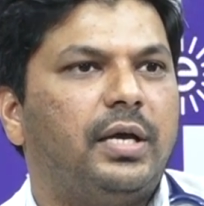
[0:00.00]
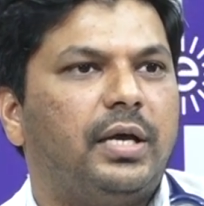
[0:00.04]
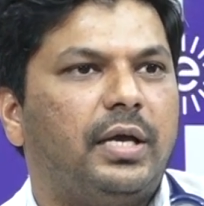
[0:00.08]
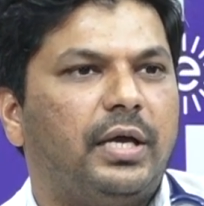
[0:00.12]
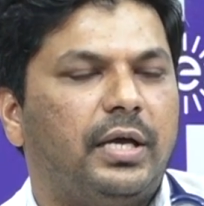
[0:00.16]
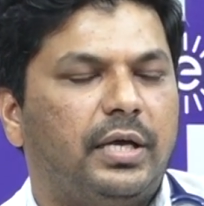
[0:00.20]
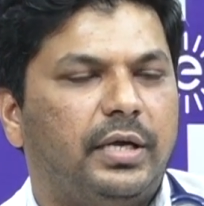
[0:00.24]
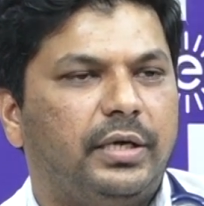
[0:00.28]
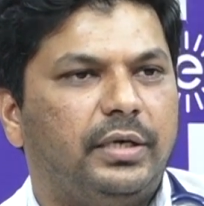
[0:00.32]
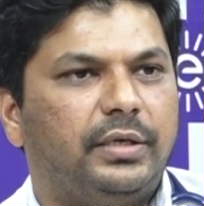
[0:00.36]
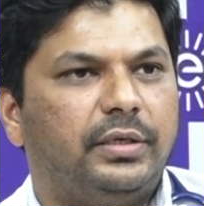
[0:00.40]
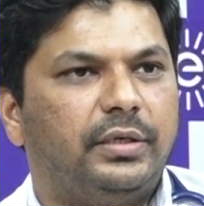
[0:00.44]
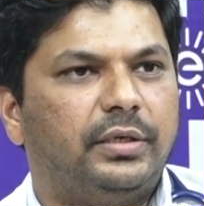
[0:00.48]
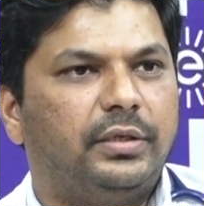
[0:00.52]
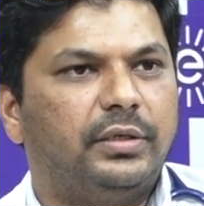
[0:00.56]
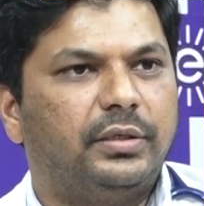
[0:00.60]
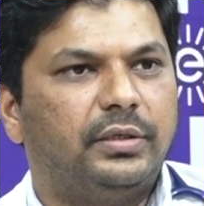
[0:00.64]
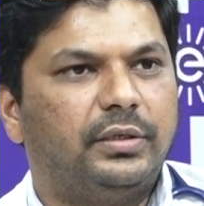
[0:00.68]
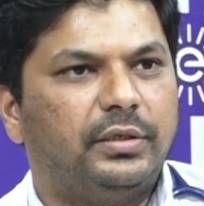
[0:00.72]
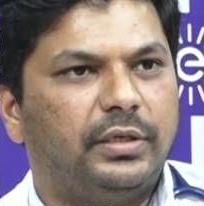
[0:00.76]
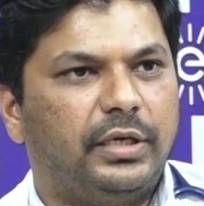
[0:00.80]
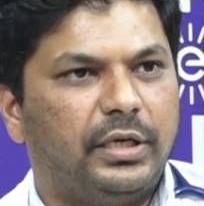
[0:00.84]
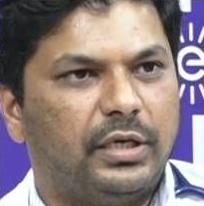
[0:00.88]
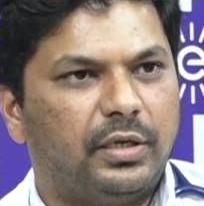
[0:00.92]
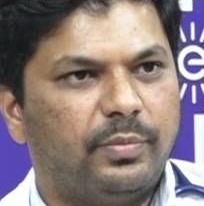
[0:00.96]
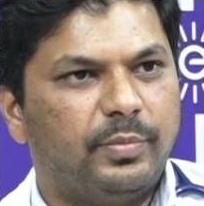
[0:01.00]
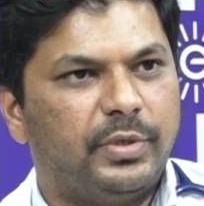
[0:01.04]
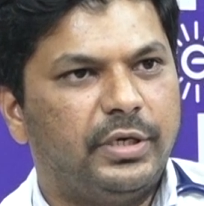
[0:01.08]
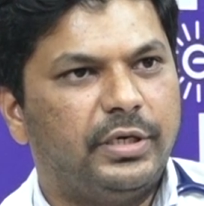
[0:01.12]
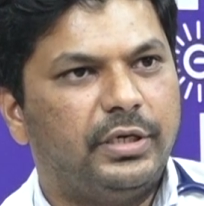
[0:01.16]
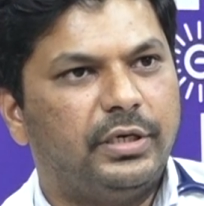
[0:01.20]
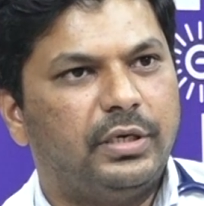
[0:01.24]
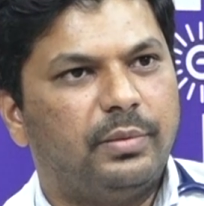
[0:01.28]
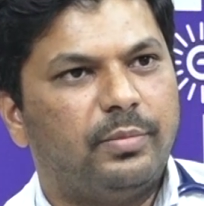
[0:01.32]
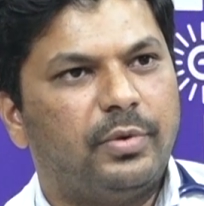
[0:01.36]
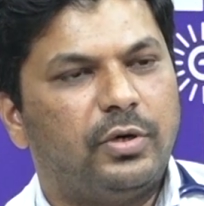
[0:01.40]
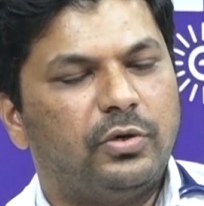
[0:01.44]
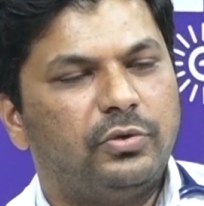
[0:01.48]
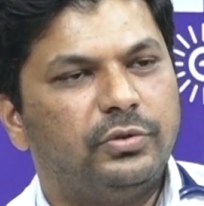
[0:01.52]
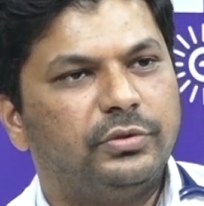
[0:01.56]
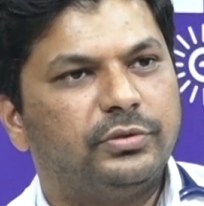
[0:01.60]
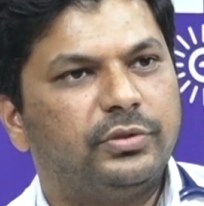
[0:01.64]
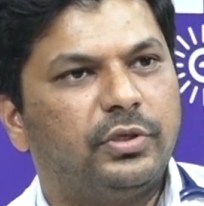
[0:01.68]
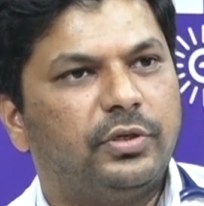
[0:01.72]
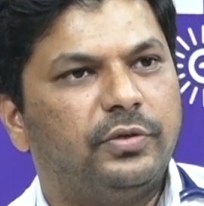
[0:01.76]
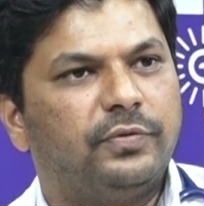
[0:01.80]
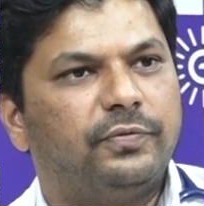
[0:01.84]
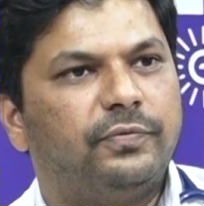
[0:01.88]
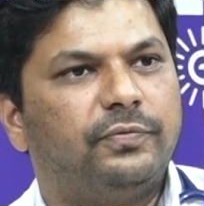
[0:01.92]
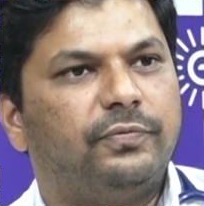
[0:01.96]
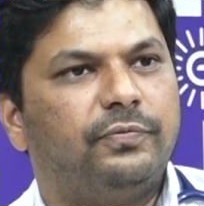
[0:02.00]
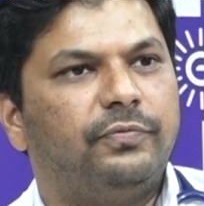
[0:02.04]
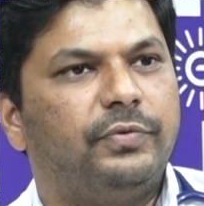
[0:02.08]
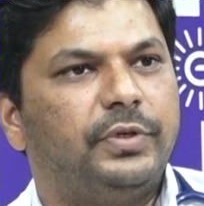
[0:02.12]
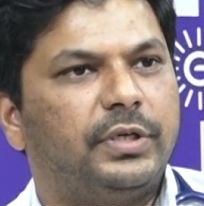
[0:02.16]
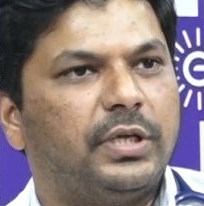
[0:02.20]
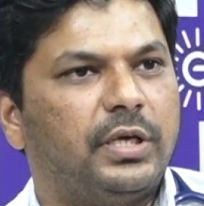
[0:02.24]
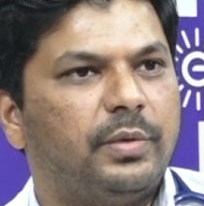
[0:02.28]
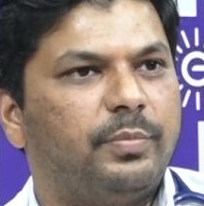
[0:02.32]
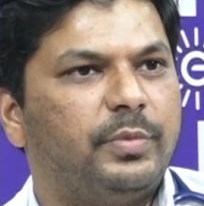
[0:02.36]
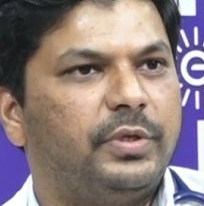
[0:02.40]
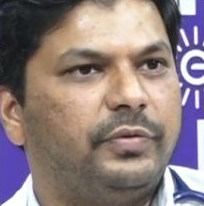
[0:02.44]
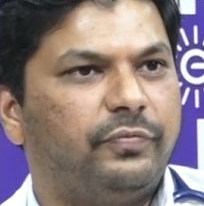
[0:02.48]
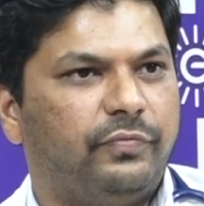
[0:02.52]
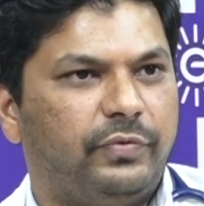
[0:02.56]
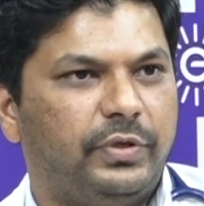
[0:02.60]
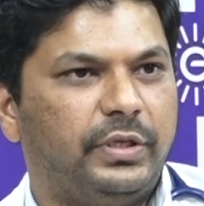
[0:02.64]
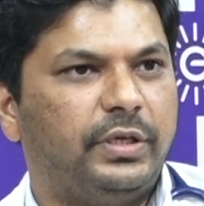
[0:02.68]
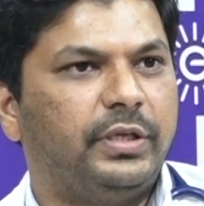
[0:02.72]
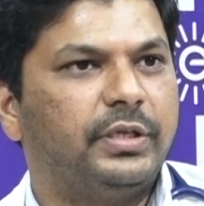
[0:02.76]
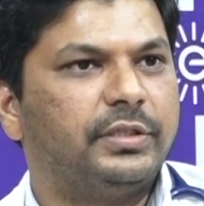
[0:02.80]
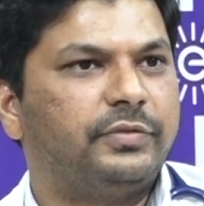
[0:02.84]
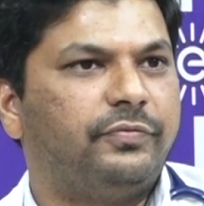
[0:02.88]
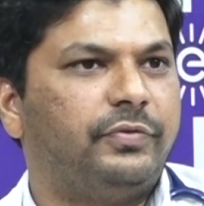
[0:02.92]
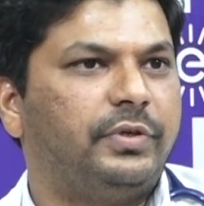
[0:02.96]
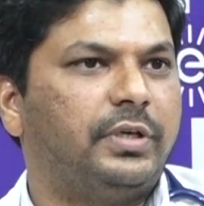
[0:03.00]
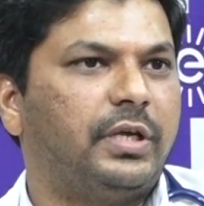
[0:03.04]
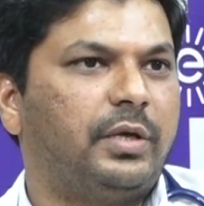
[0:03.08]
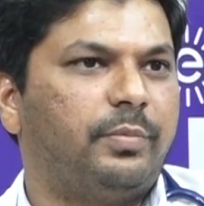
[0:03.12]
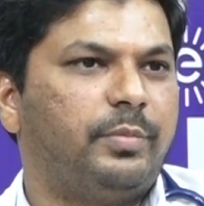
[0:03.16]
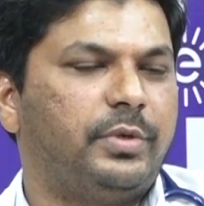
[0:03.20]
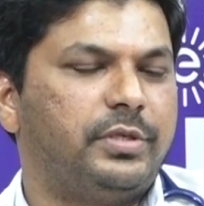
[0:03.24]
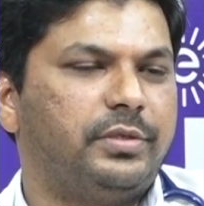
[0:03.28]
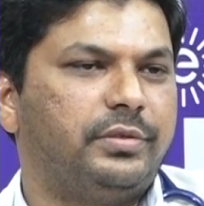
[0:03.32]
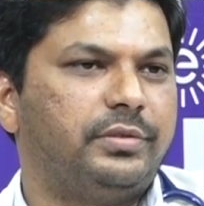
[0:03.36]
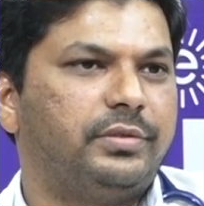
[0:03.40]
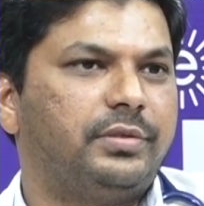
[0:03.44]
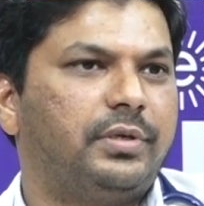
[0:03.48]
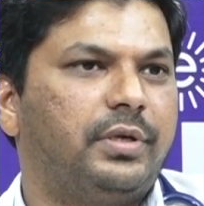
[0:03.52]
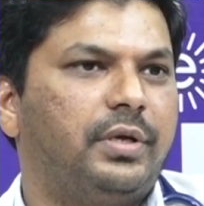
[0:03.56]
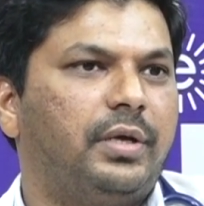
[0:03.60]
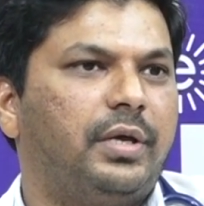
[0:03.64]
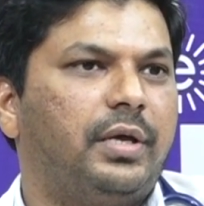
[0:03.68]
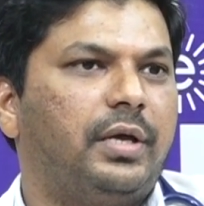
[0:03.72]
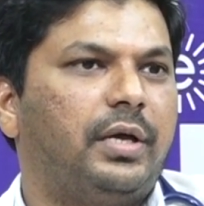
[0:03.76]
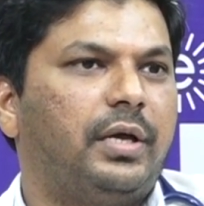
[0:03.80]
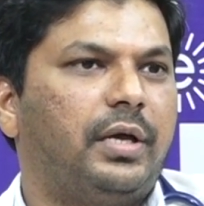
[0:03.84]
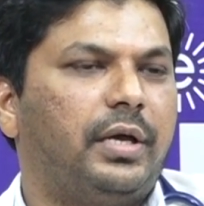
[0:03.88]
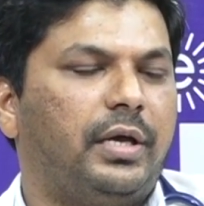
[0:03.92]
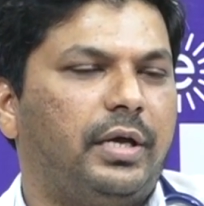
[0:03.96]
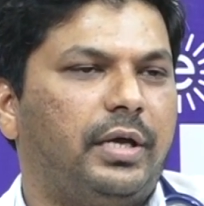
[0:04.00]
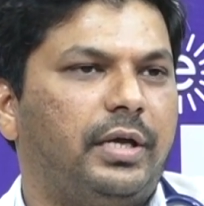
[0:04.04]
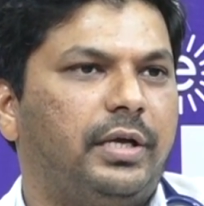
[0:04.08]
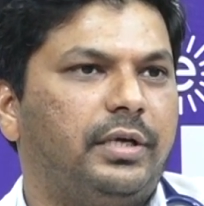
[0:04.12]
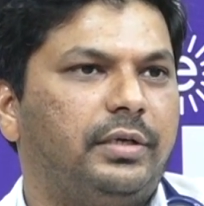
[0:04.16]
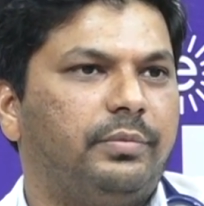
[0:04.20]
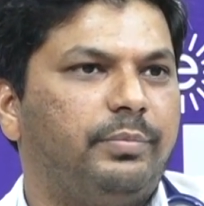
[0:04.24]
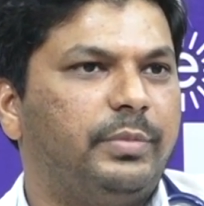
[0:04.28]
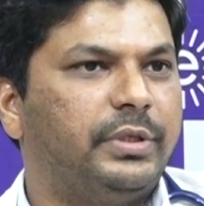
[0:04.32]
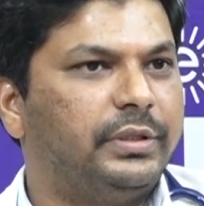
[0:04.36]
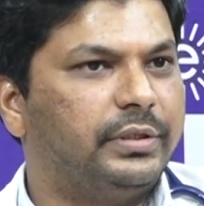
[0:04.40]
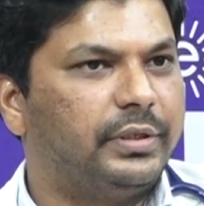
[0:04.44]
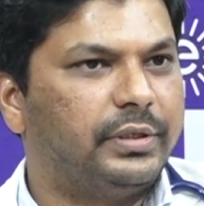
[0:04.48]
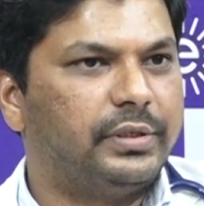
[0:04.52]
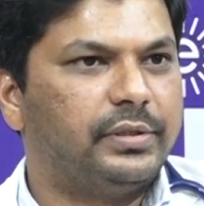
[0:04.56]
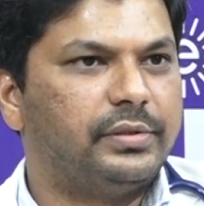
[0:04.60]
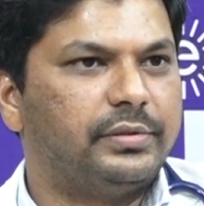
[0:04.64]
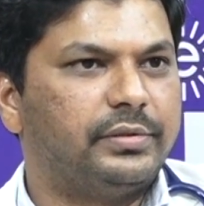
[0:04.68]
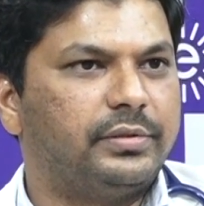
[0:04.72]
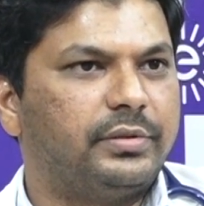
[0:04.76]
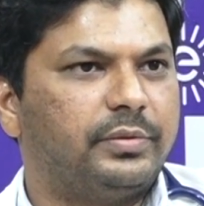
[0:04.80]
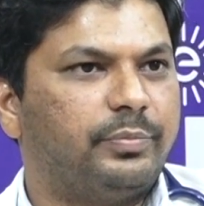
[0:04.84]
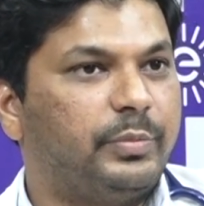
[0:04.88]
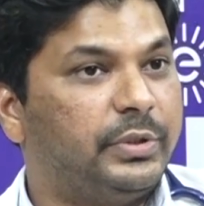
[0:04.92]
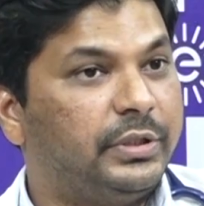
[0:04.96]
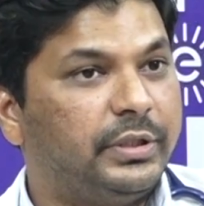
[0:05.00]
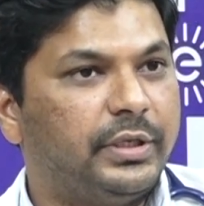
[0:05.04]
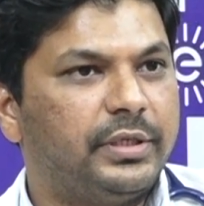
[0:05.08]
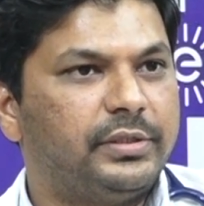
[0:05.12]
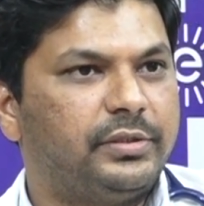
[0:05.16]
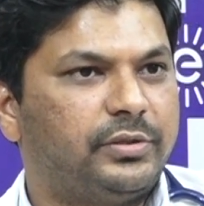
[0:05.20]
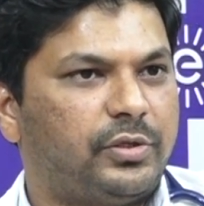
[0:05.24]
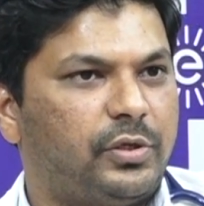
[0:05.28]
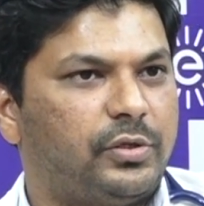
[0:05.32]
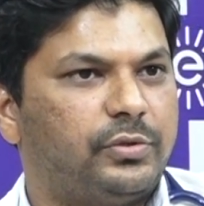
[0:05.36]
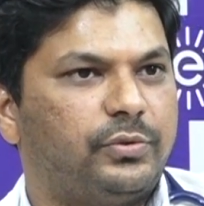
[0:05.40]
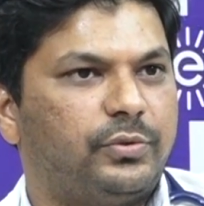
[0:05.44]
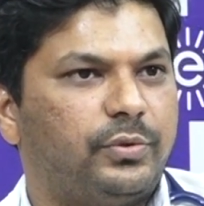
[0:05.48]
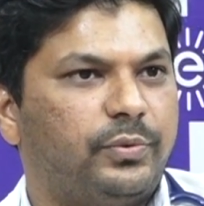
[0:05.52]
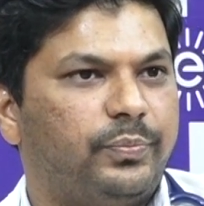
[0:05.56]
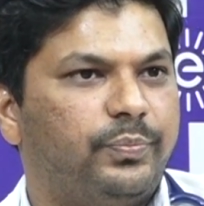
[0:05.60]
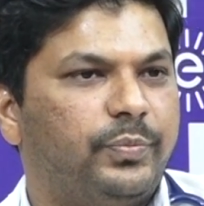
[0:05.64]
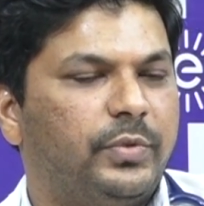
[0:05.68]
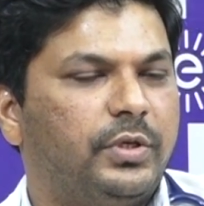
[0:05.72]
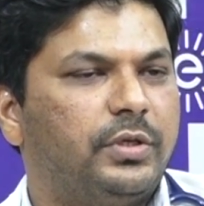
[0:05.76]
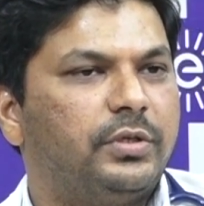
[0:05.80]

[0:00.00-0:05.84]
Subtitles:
and recommended amounts of vitamins, various vitamins and minerals also.